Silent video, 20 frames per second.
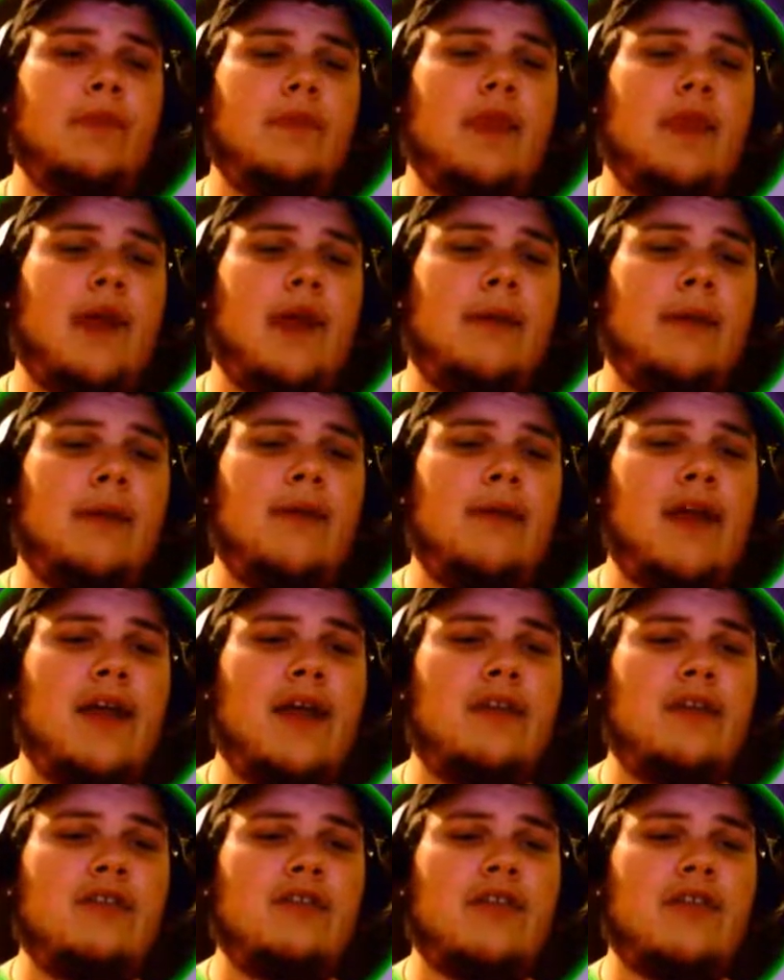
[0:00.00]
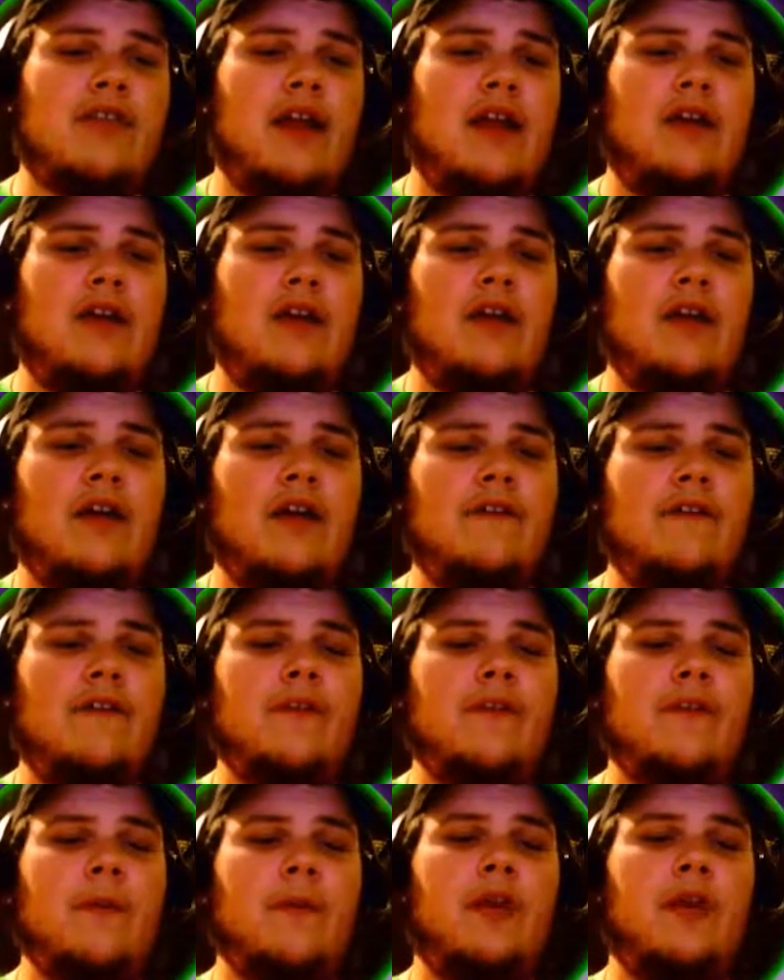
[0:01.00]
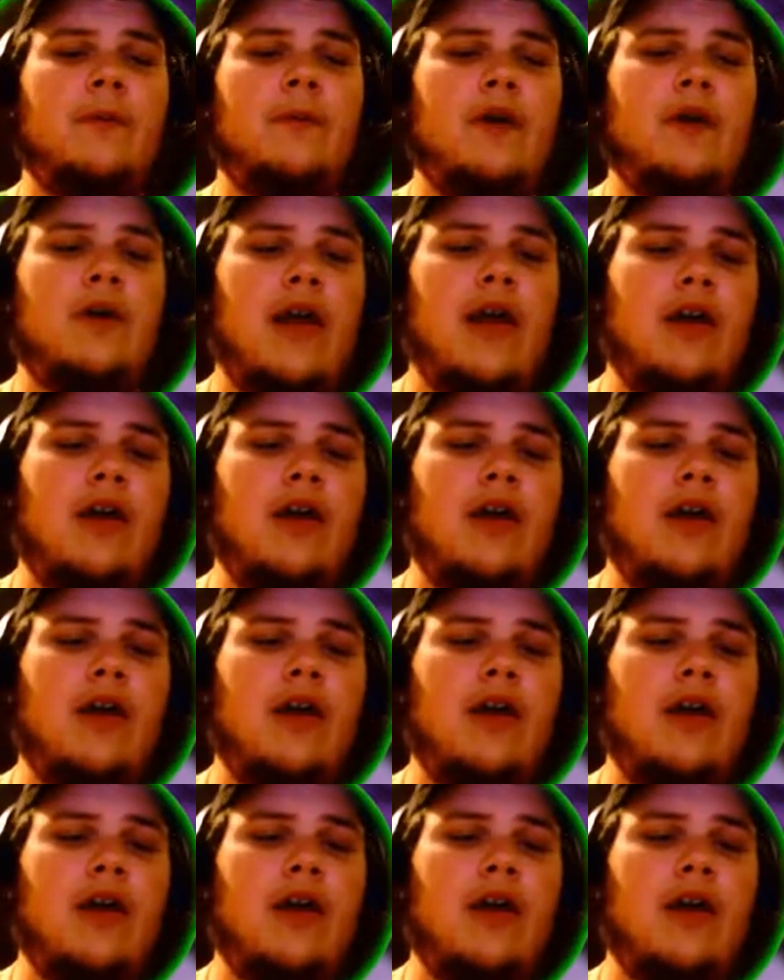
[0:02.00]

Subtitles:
I'm not scared of the Pelipper at